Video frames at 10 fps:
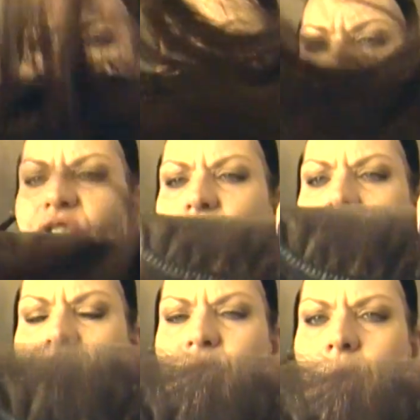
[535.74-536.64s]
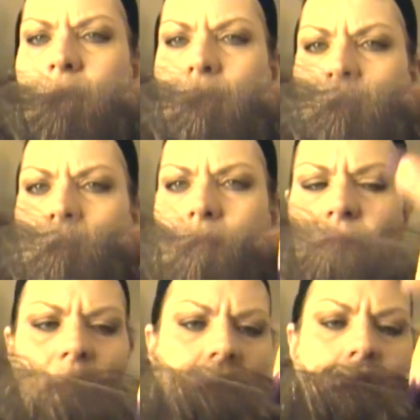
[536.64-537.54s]
course, it's graduated,
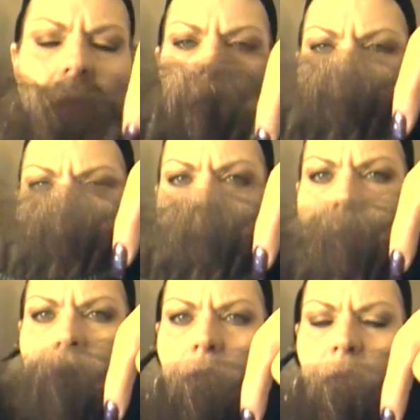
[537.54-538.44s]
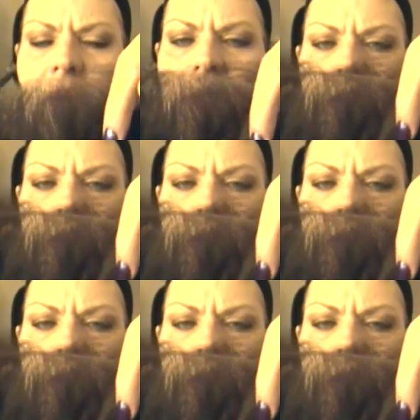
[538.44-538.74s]
you know, to all the way